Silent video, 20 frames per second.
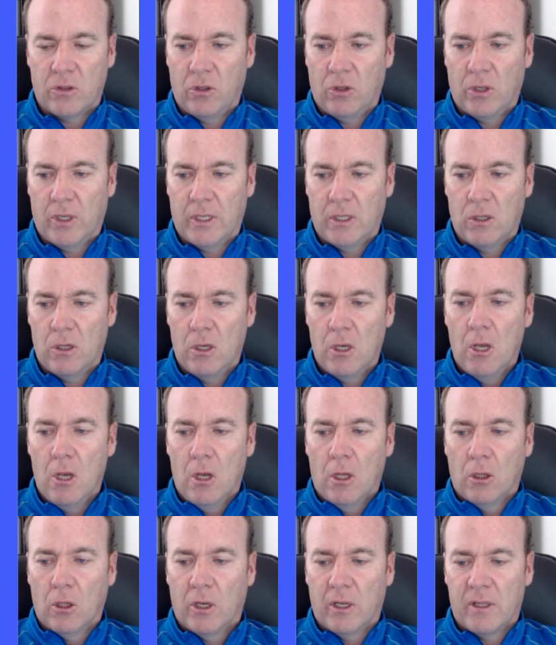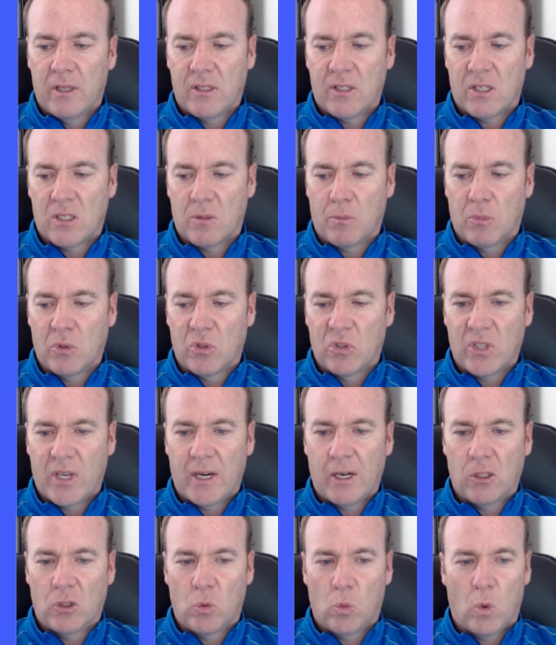and you can look at this as a
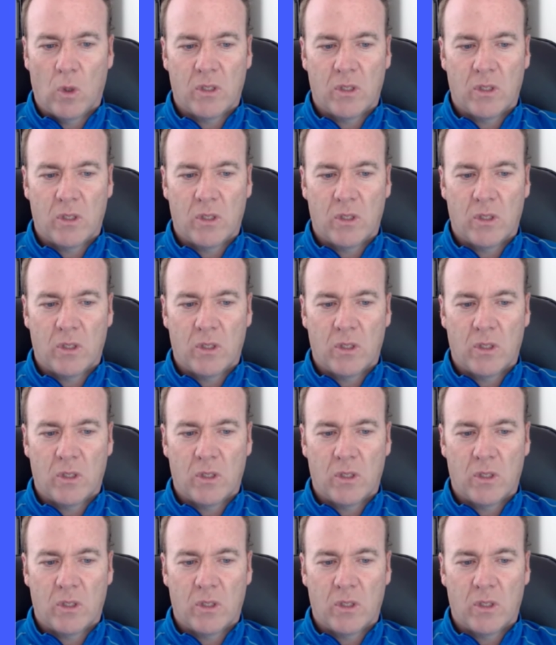percentage.